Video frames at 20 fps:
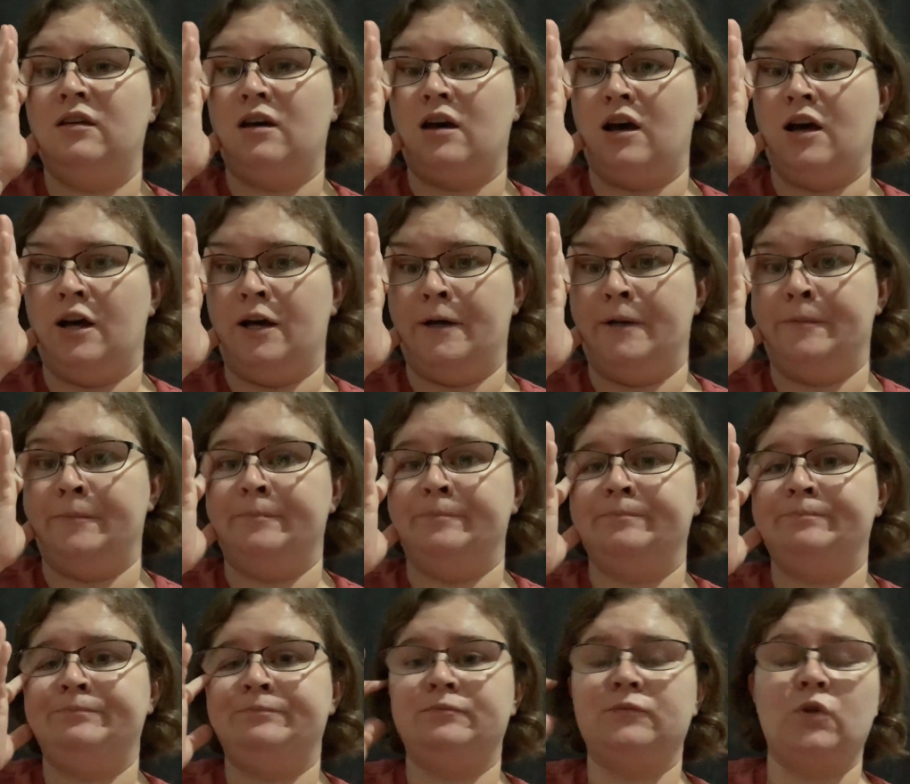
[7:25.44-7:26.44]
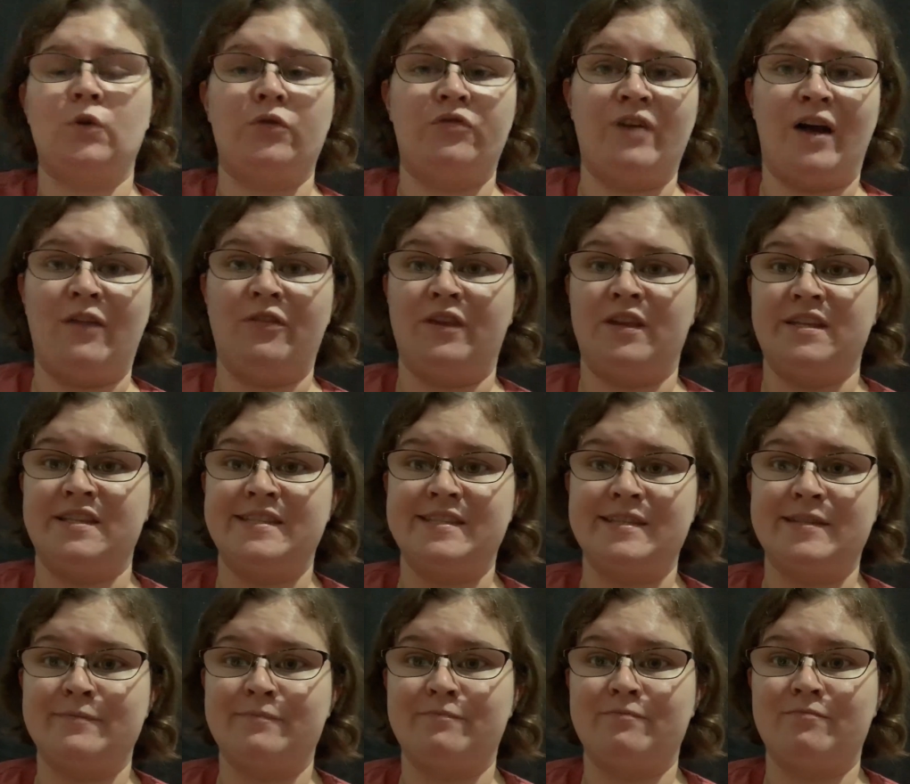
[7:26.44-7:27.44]
um, we found this
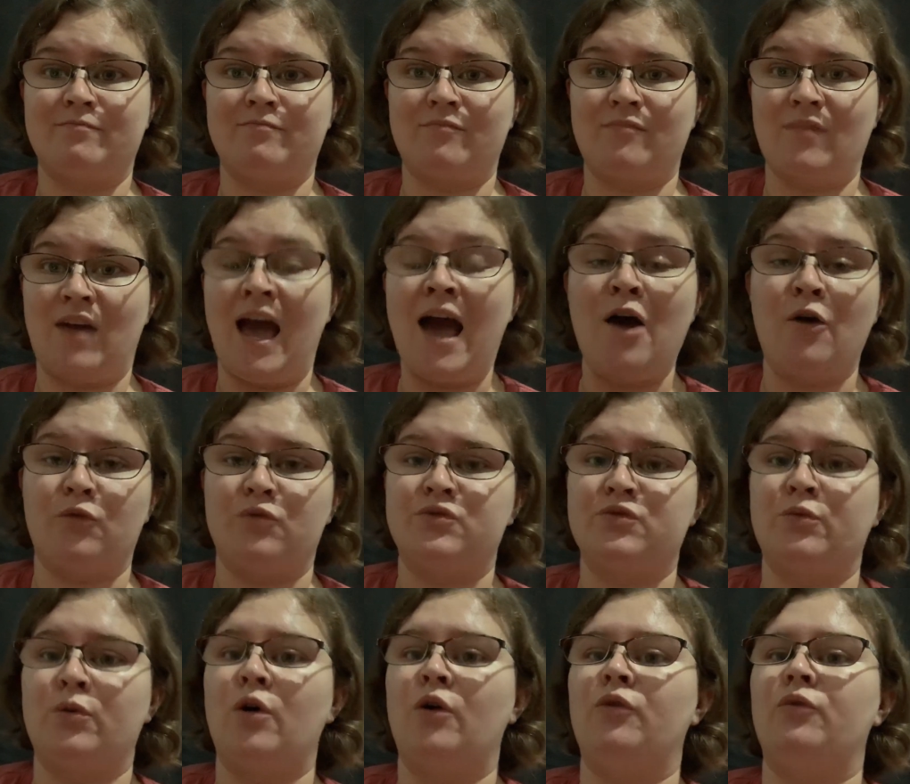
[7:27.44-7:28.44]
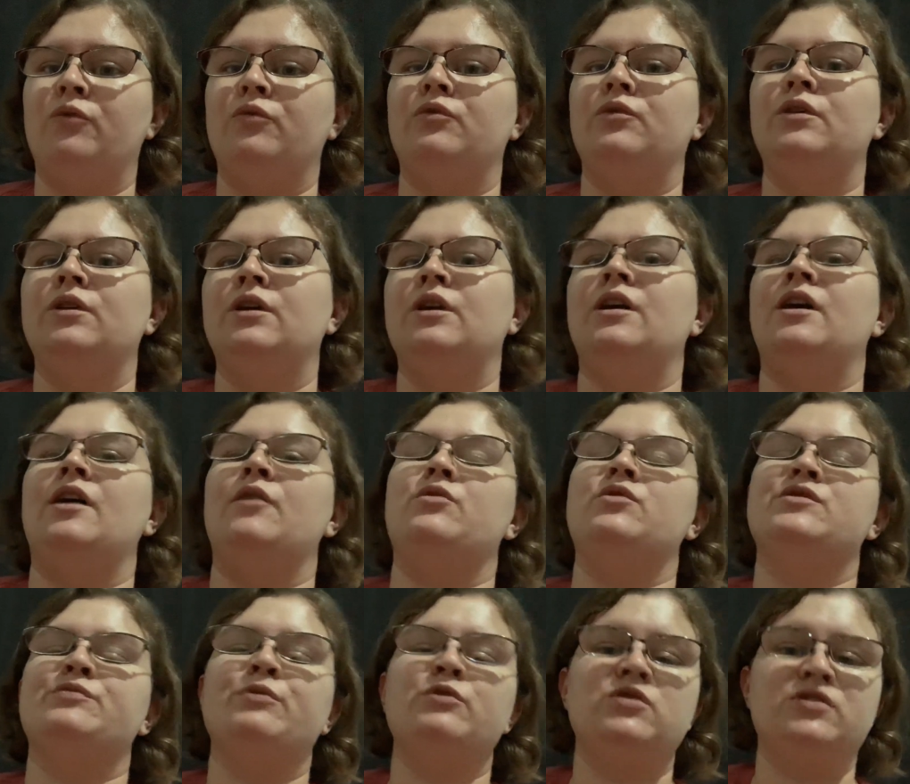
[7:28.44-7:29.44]
house. Well, it was
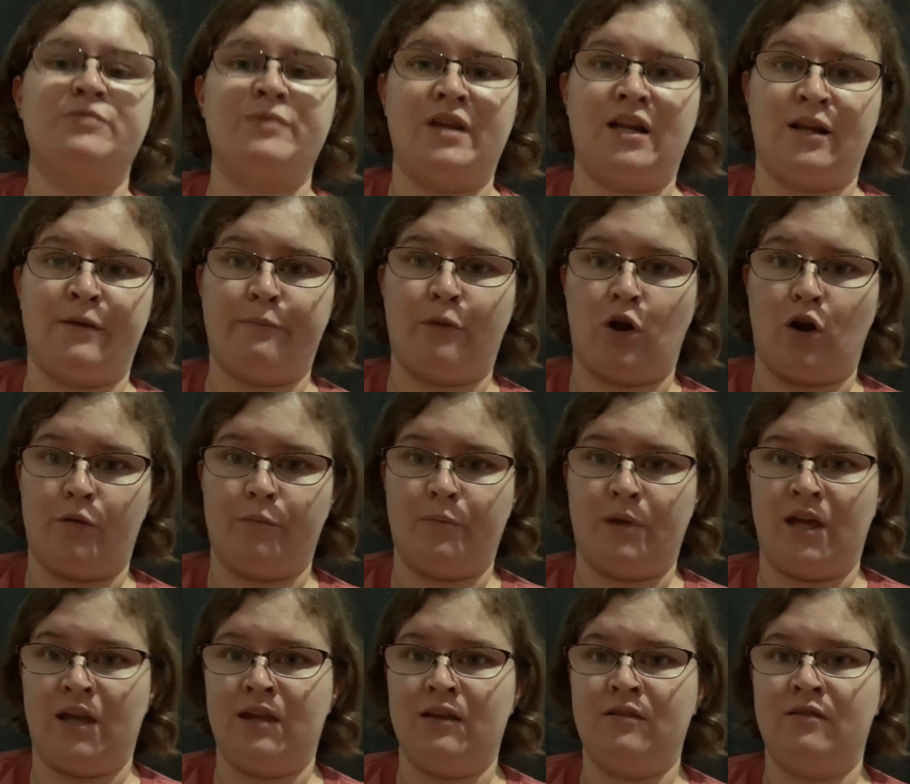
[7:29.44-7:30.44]
supposed to be an apartment.